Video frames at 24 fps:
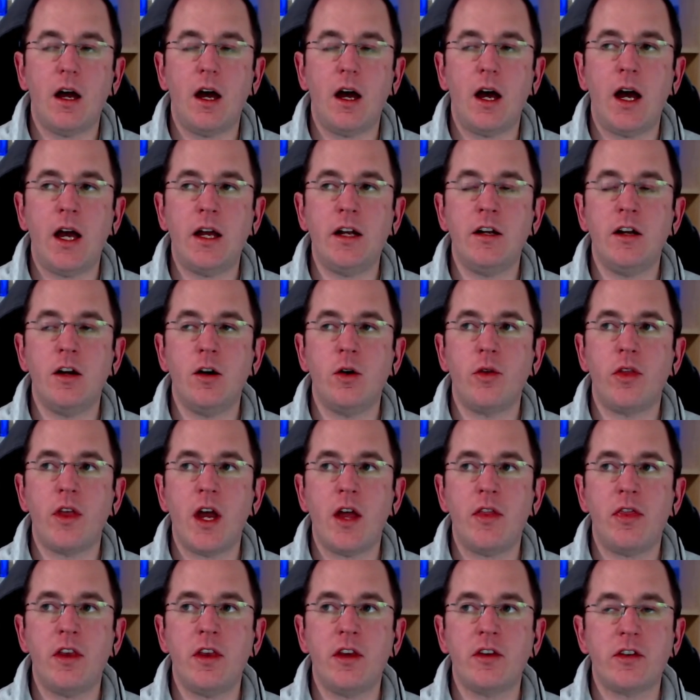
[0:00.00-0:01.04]
I know
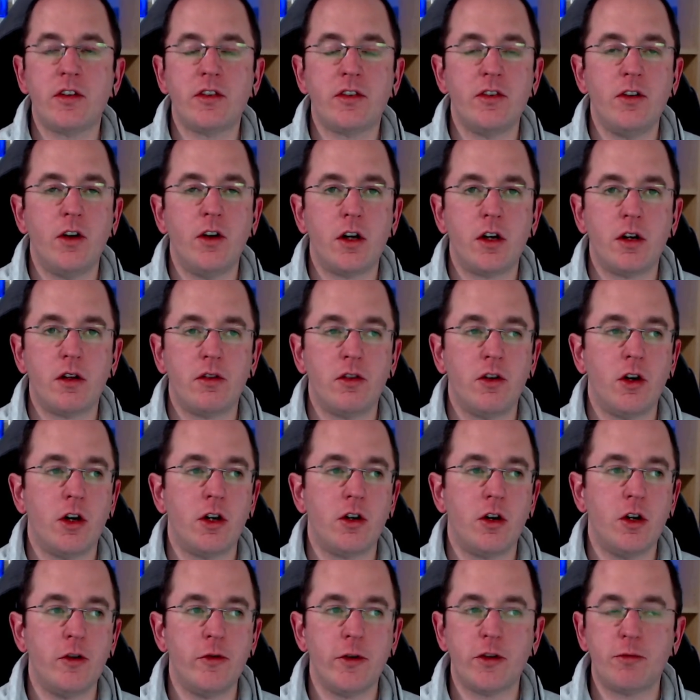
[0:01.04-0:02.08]
that this is not
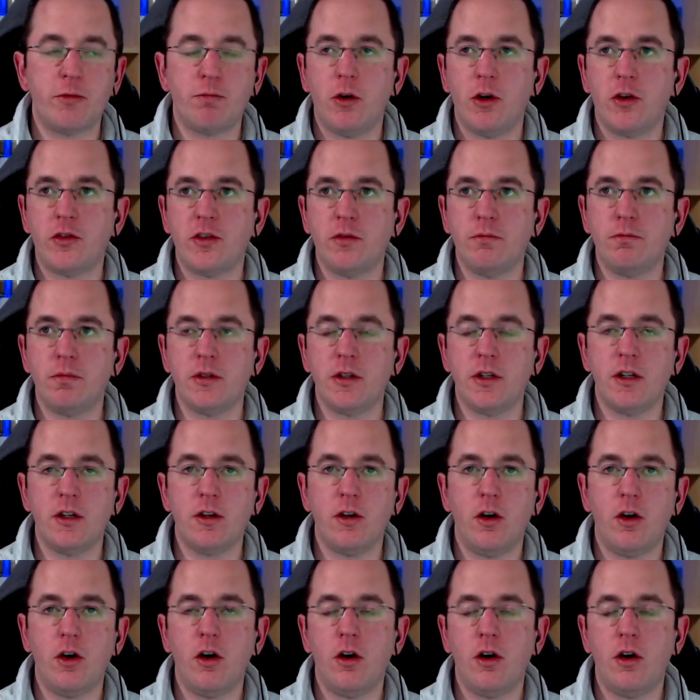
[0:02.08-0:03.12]
always possible
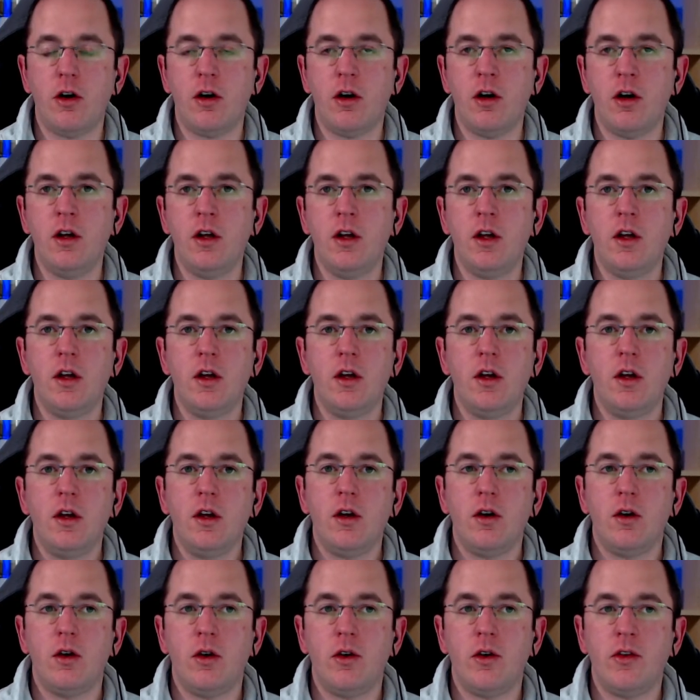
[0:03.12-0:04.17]
or
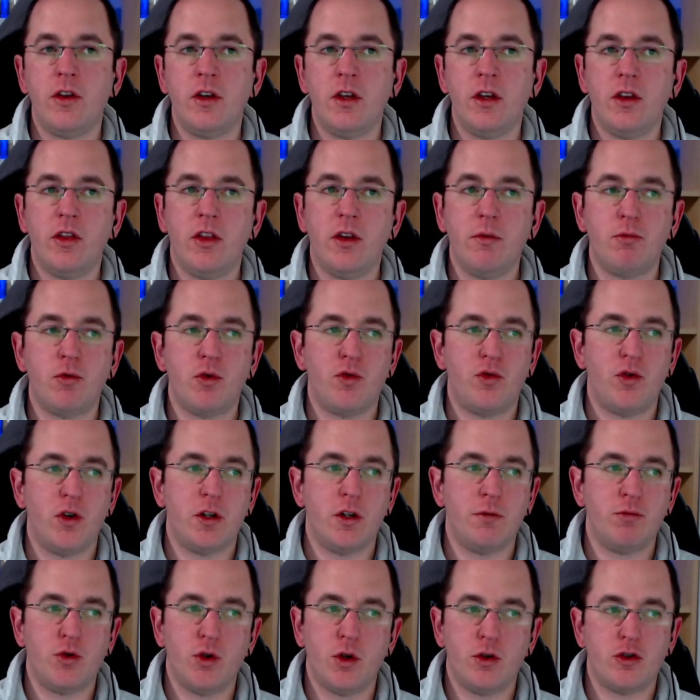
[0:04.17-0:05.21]
the preferred
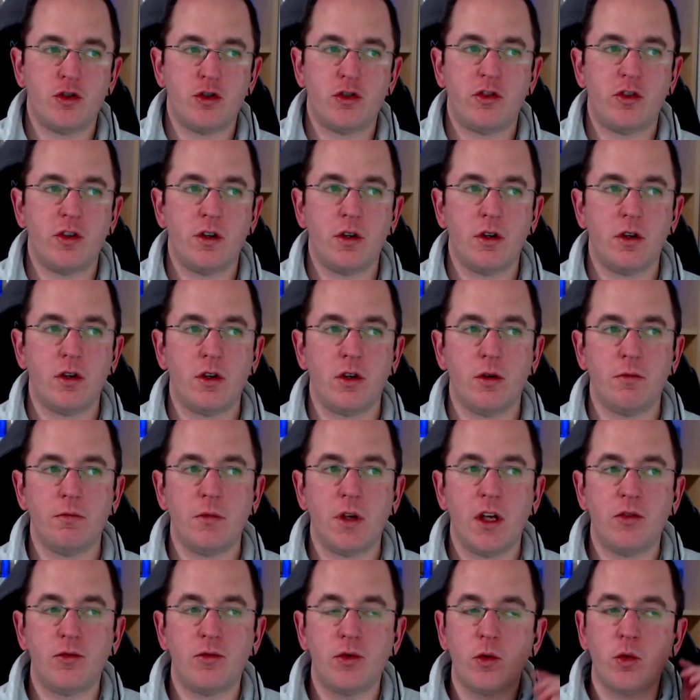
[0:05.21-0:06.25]
approach. So
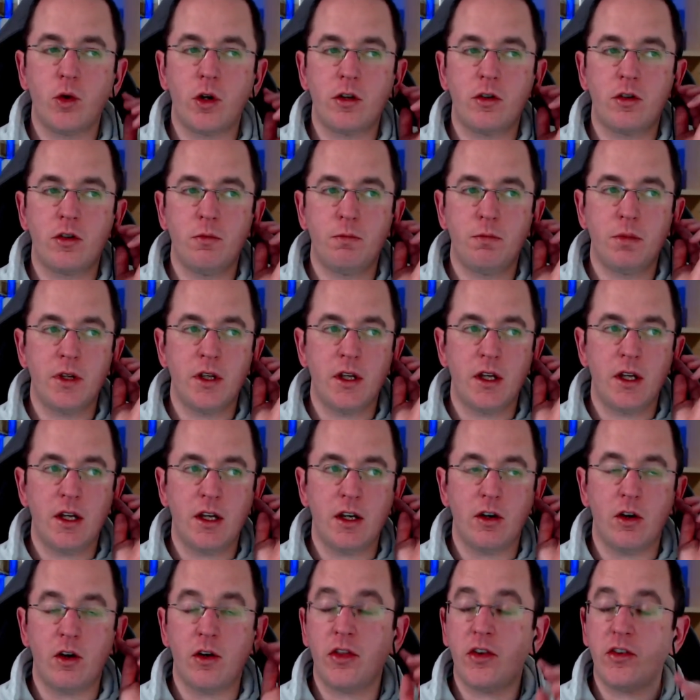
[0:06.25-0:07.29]
if you want to
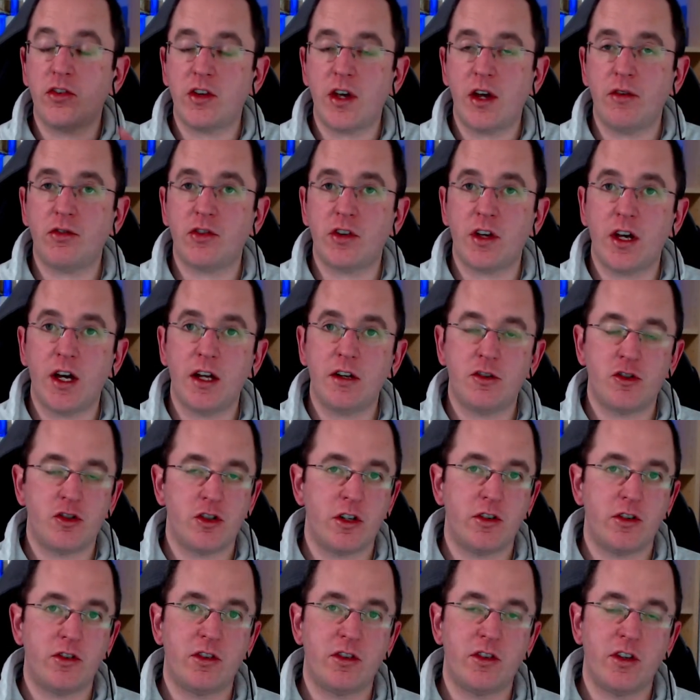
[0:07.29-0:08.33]
be on the safe side,
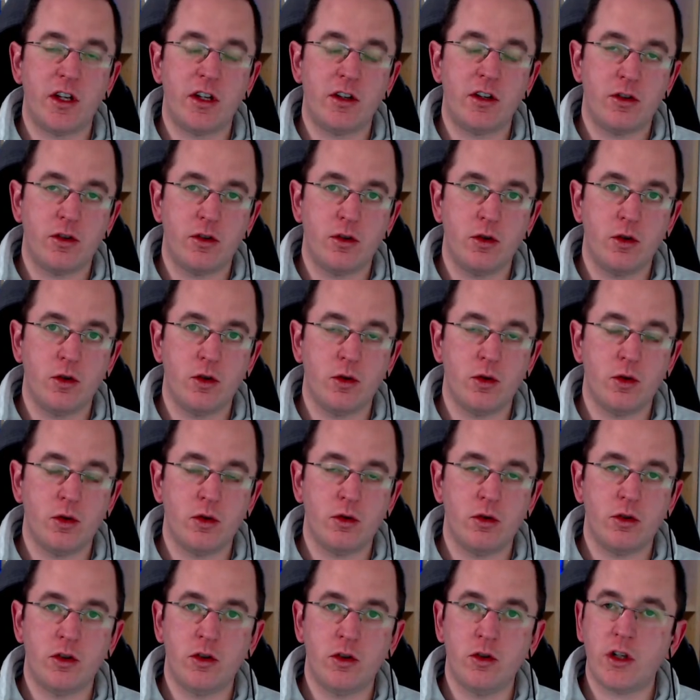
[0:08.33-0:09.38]
just stick
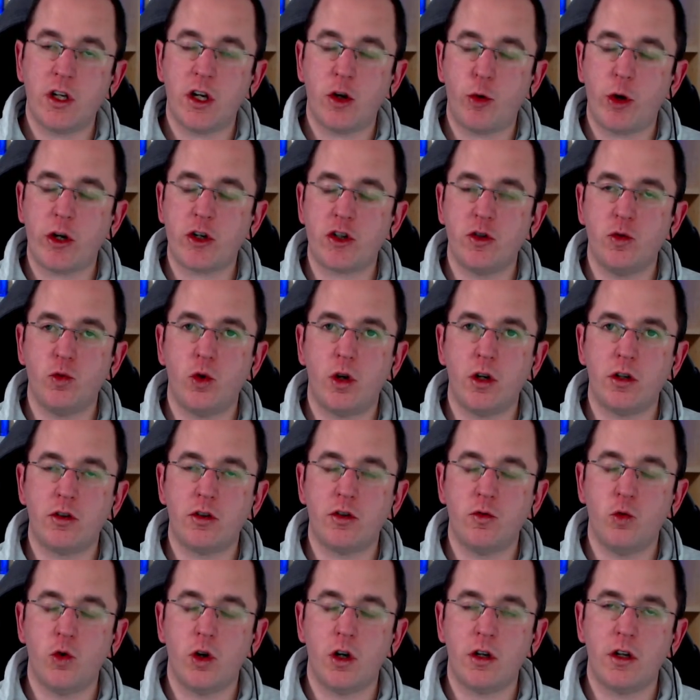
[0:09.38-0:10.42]
to unidirectional
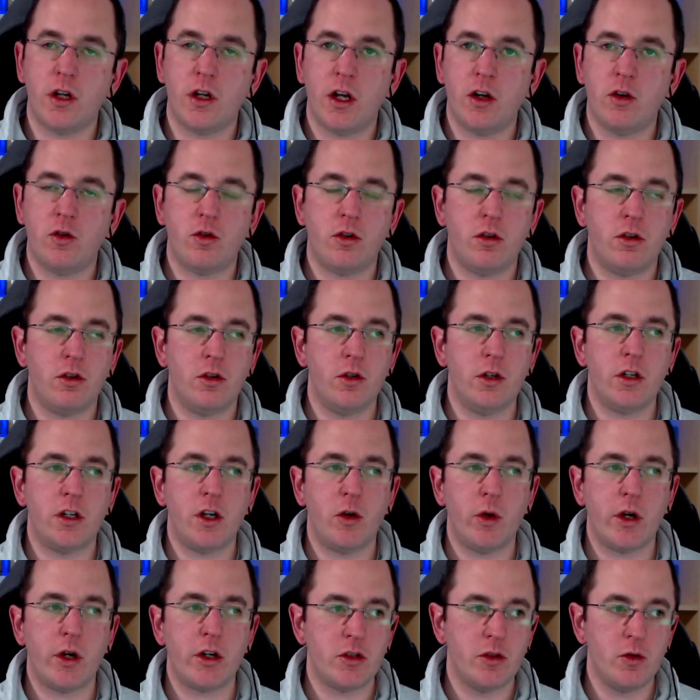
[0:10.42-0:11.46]
one-to-one and
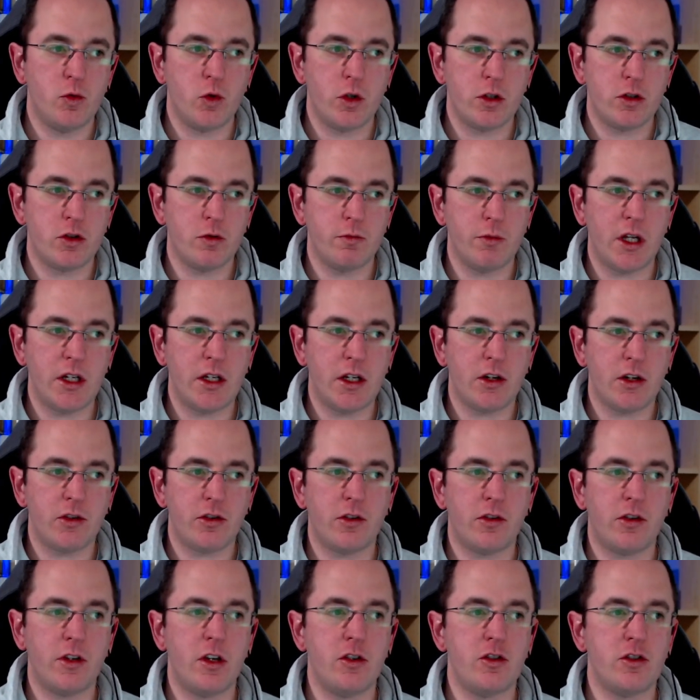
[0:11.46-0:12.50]
unidirectional one-to-many
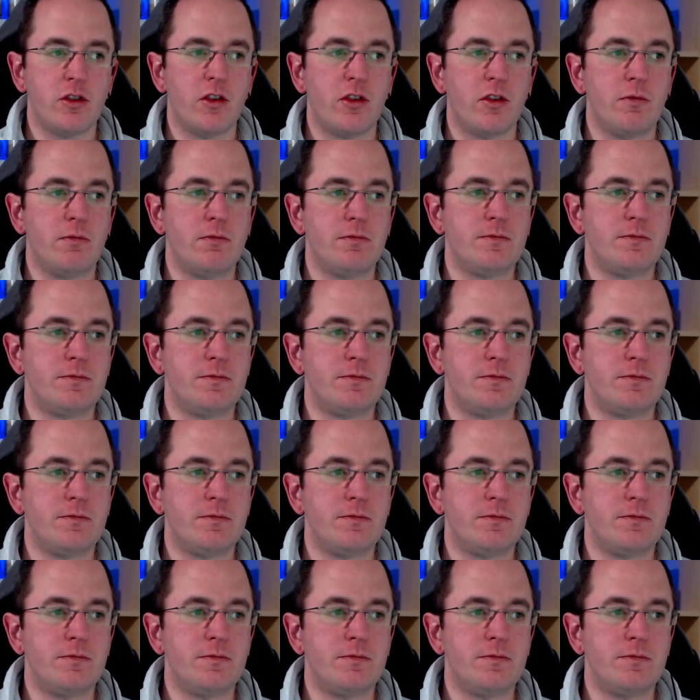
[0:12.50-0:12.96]
associations.